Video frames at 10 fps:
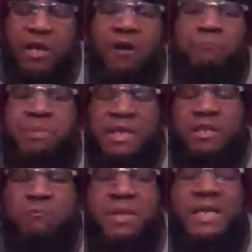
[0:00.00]
of
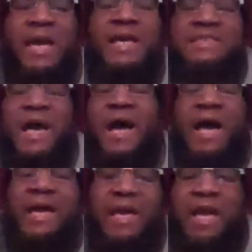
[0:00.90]
beating me as
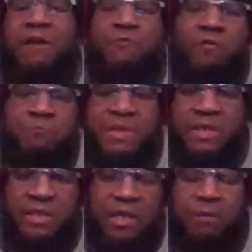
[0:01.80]
I have of
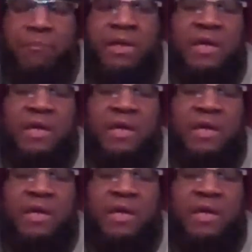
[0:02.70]
beating him